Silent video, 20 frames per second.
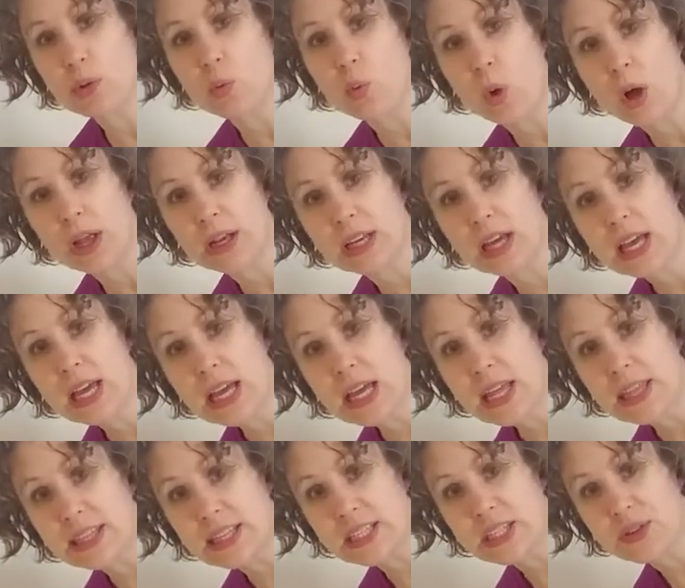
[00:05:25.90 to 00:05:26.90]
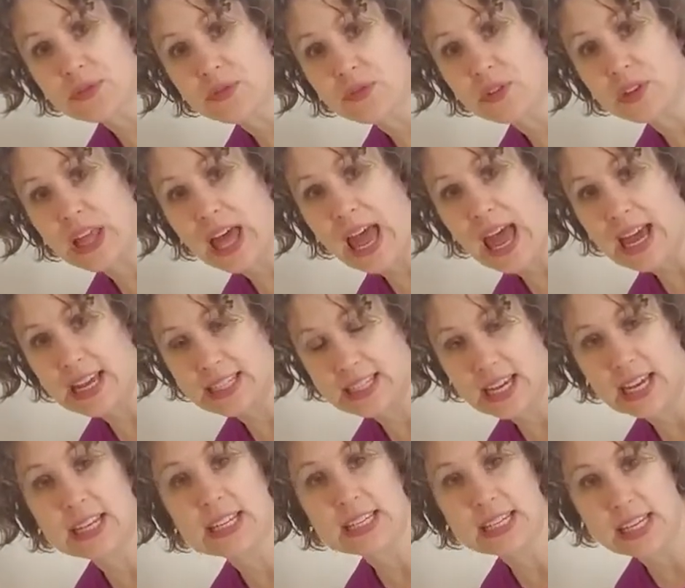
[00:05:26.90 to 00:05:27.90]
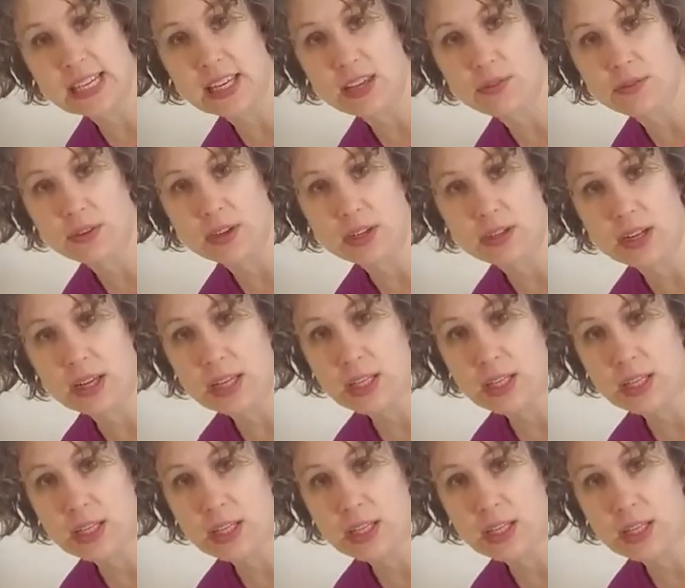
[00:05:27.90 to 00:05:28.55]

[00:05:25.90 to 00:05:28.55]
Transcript: one that's flat and even